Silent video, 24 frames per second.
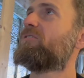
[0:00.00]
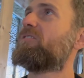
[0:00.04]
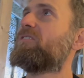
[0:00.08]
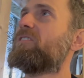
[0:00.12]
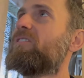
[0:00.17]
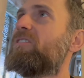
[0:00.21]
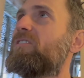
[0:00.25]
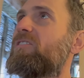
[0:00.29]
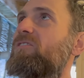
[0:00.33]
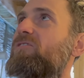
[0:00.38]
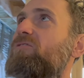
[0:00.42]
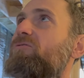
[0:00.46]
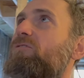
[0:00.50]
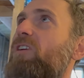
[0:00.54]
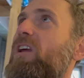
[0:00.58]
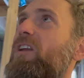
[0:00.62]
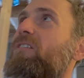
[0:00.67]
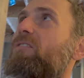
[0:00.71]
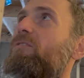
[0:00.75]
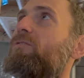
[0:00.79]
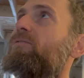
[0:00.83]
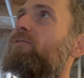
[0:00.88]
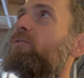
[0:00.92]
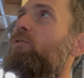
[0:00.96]
is
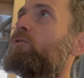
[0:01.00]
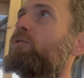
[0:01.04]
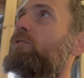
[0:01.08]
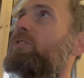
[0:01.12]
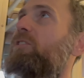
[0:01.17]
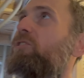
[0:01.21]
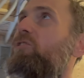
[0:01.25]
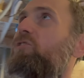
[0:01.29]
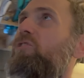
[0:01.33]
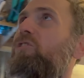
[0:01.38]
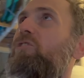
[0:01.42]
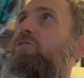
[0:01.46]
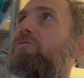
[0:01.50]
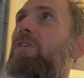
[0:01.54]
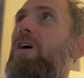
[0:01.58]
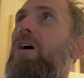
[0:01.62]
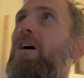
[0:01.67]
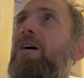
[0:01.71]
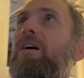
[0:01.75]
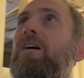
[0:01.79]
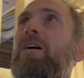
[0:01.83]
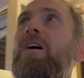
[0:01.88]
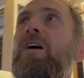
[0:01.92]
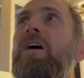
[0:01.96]
ready for the
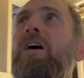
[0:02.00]
sheetrock,